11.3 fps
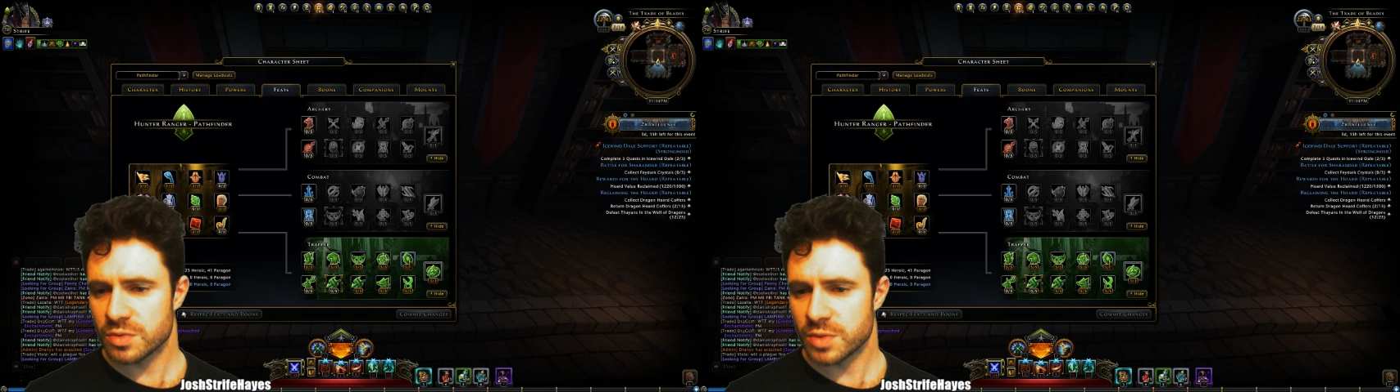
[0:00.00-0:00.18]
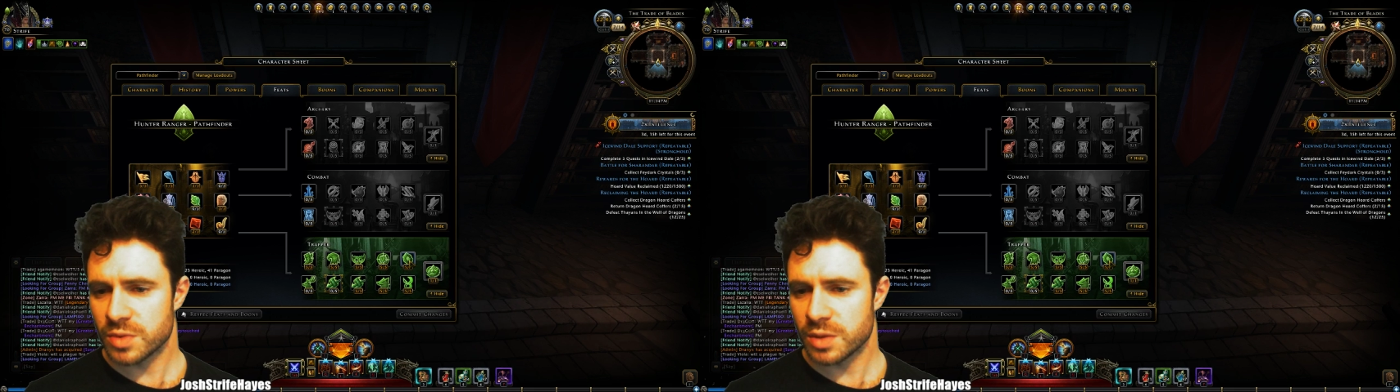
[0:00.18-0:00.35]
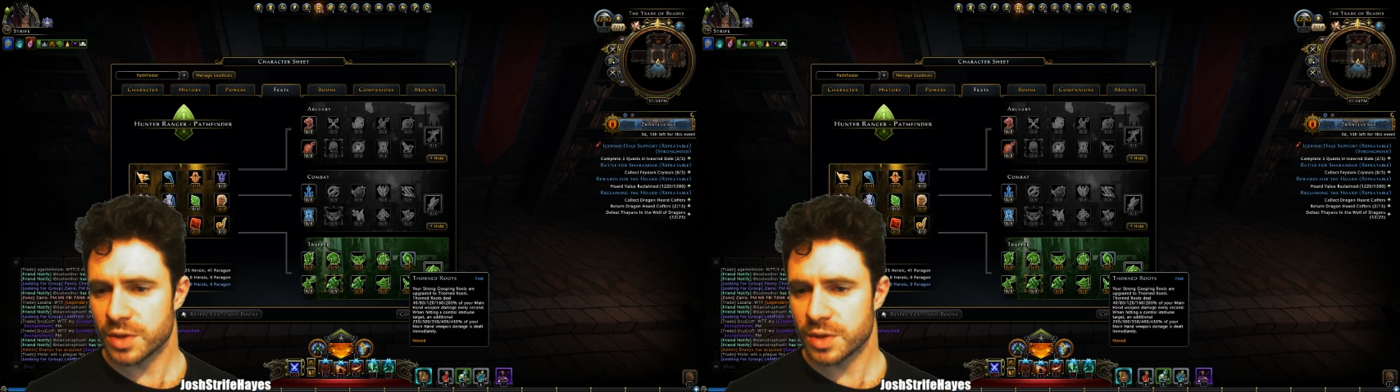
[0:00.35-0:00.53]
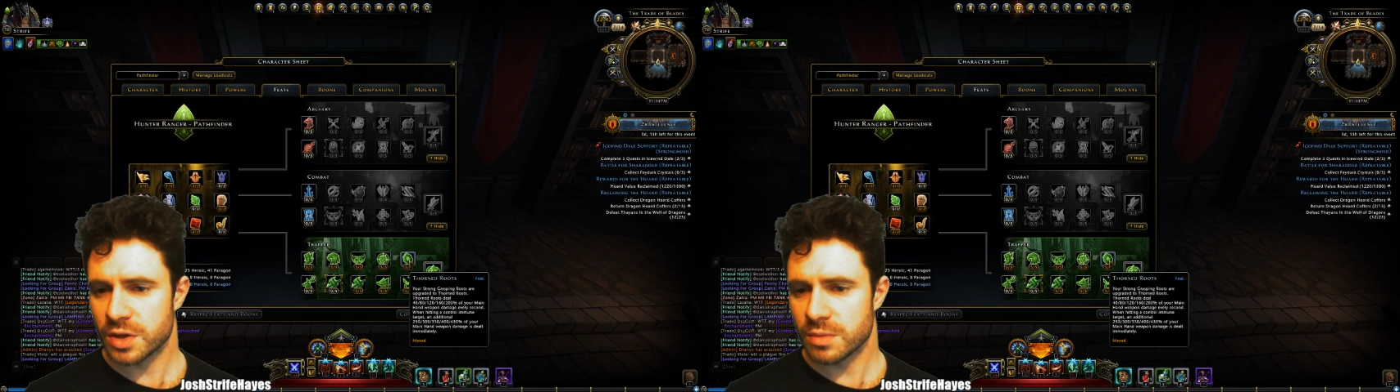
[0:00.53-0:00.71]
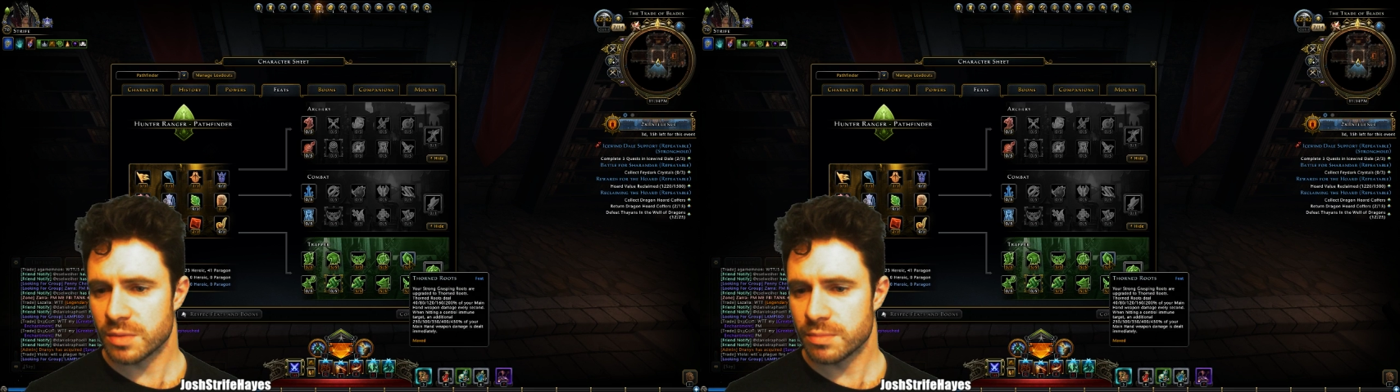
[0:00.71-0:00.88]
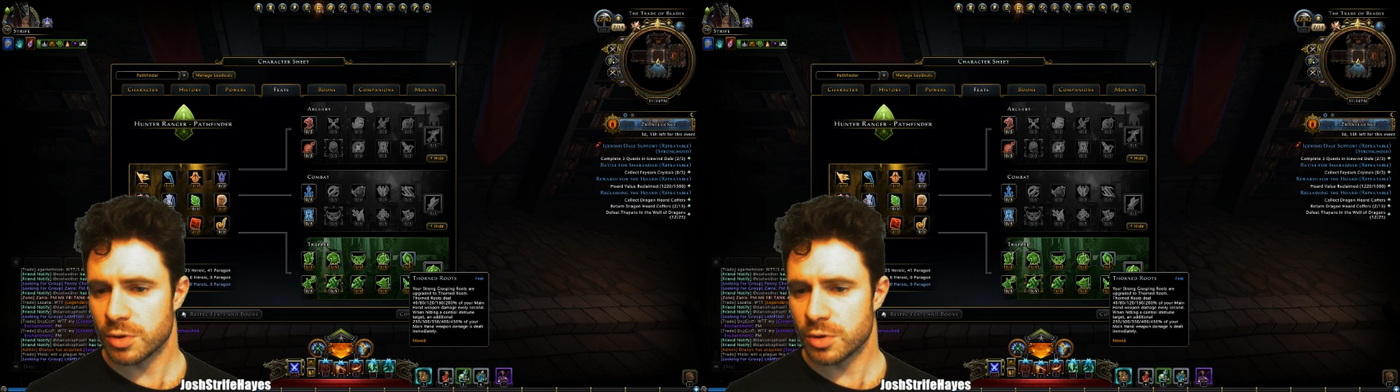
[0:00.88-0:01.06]
Well, we can
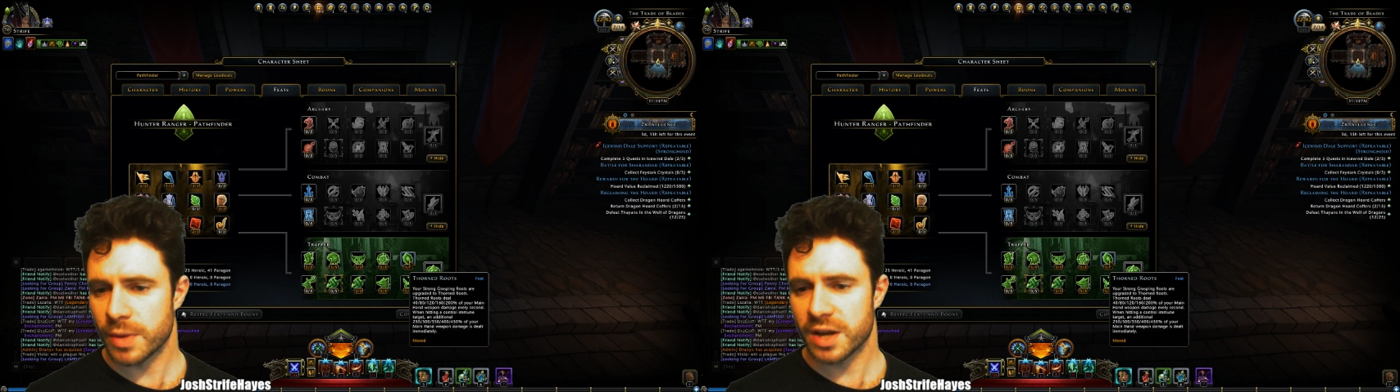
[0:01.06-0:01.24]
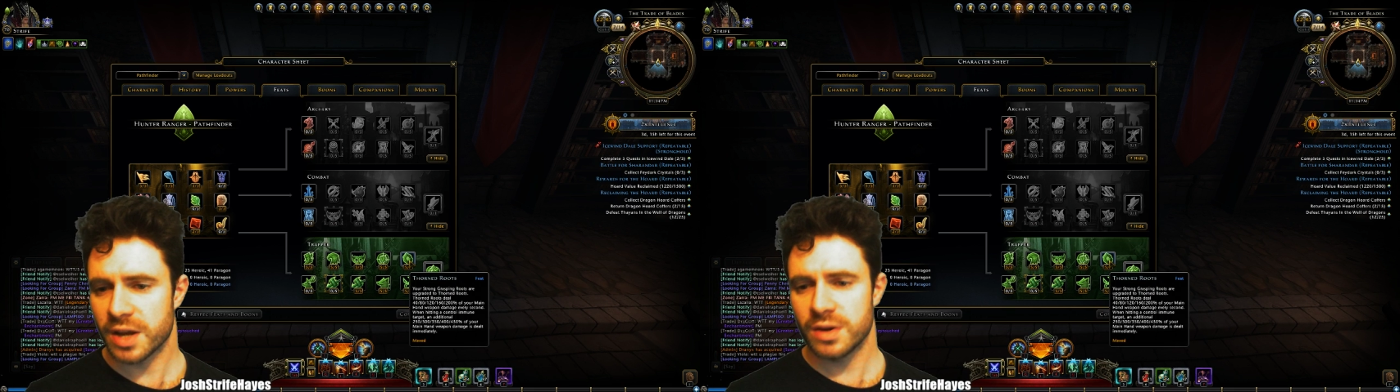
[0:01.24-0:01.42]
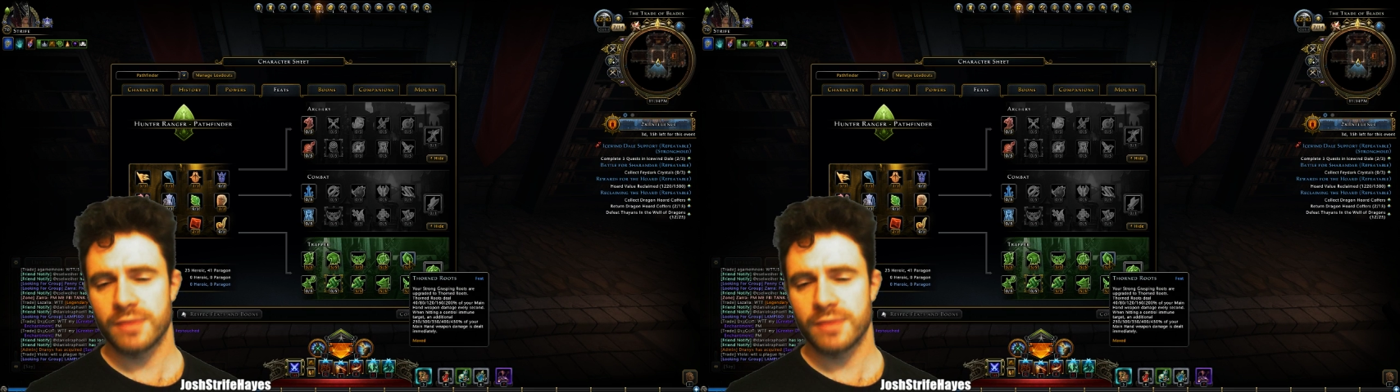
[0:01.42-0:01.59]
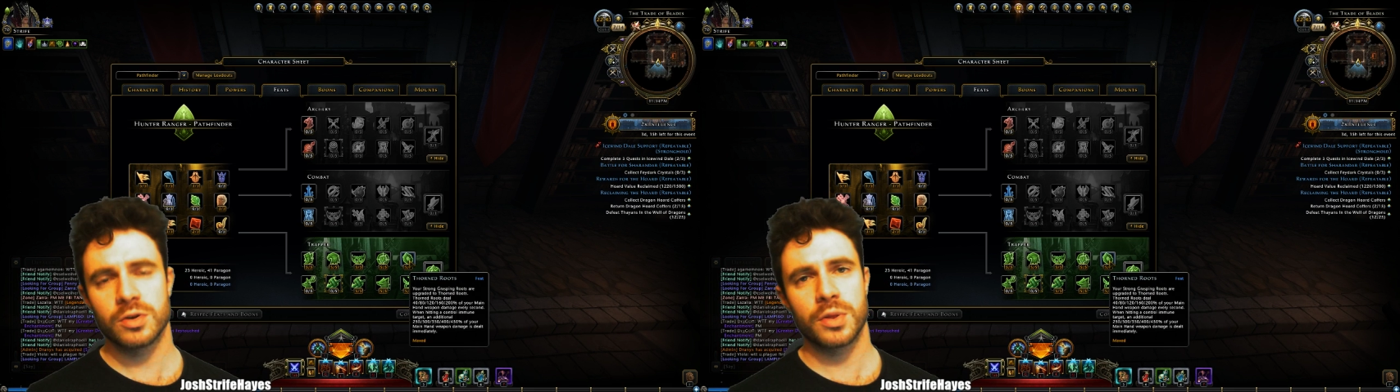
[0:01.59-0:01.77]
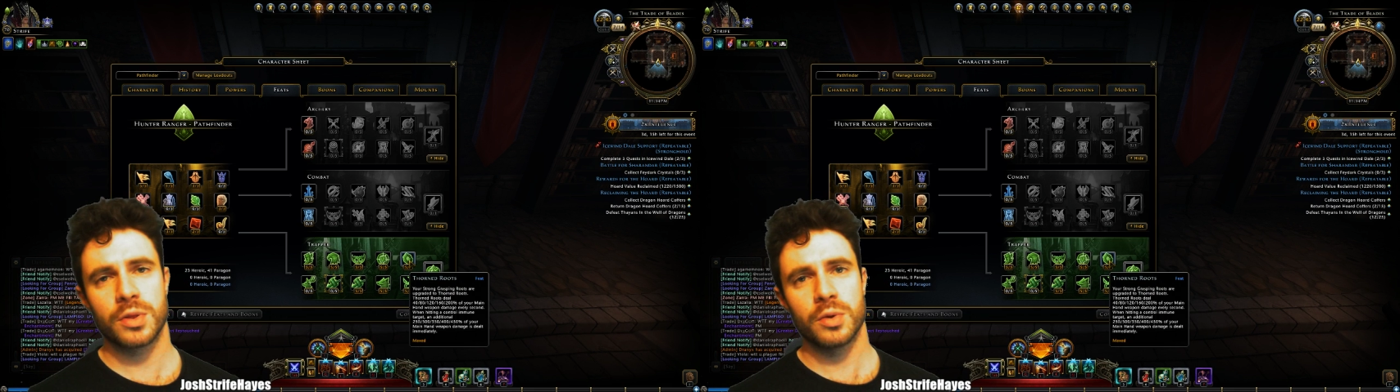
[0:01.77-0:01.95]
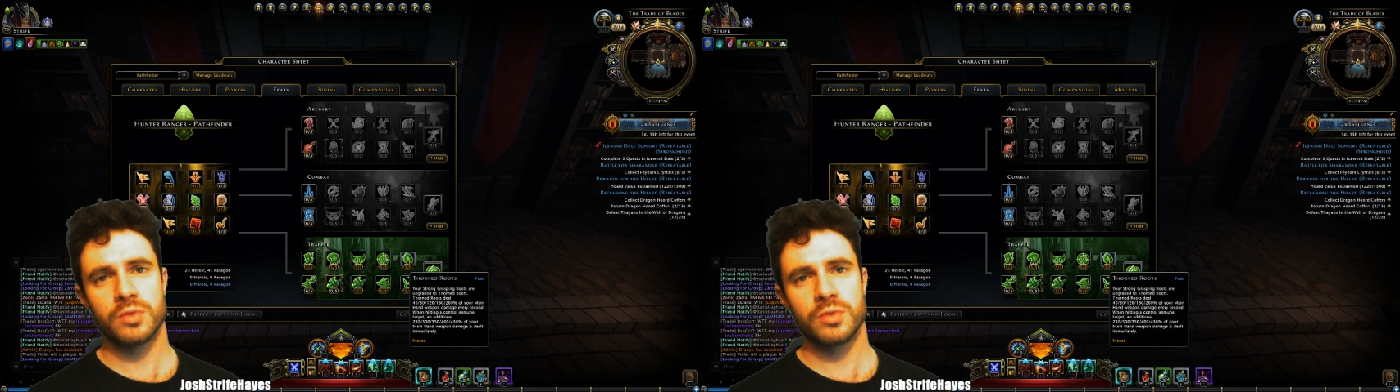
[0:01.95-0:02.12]
pull back here and have a look at
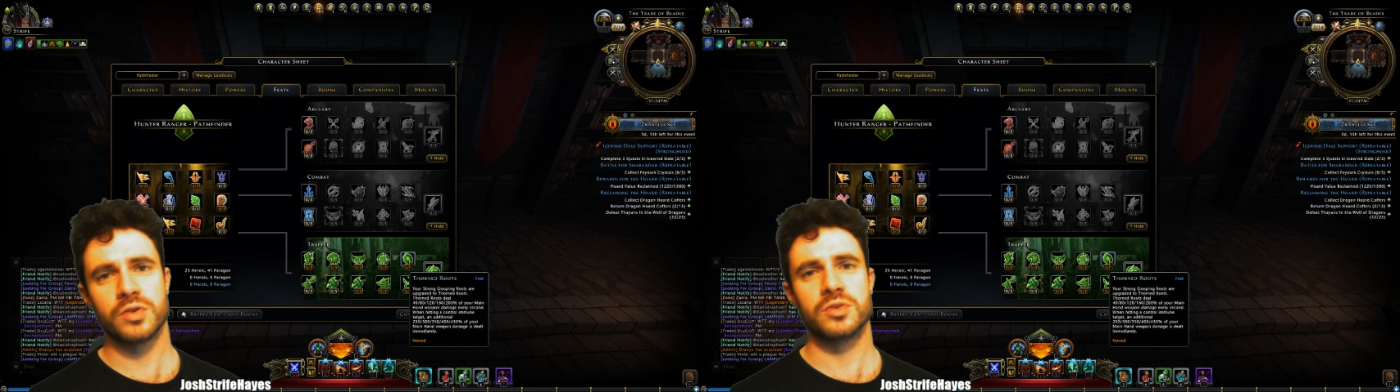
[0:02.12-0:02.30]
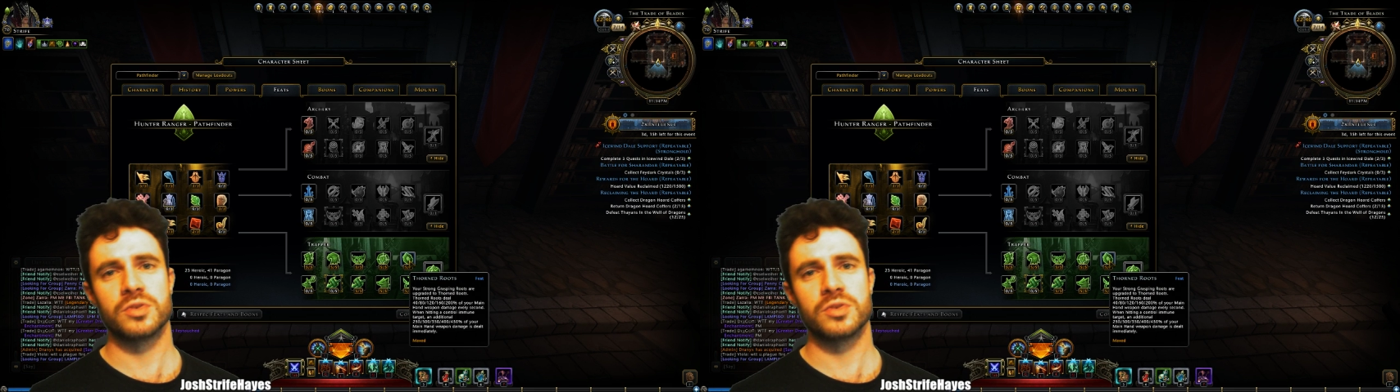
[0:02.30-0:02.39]
thorned roots.